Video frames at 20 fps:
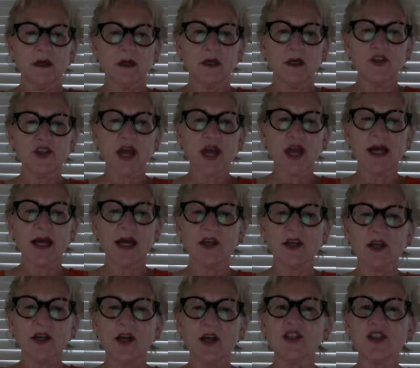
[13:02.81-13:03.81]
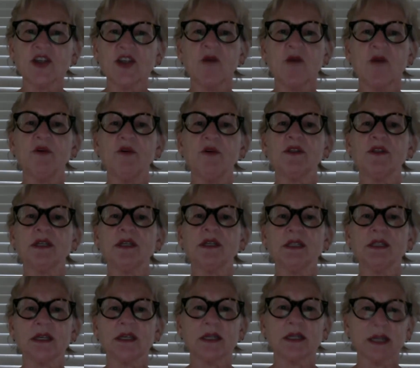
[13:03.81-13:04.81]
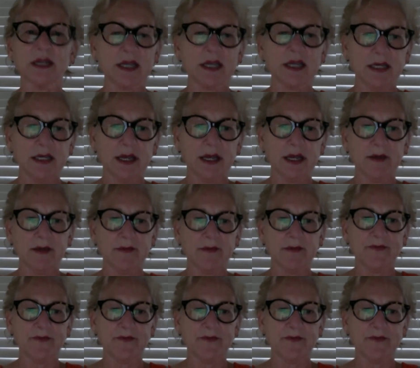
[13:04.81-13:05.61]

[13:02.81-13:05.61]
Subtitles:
jazz ensembles is Iraquere.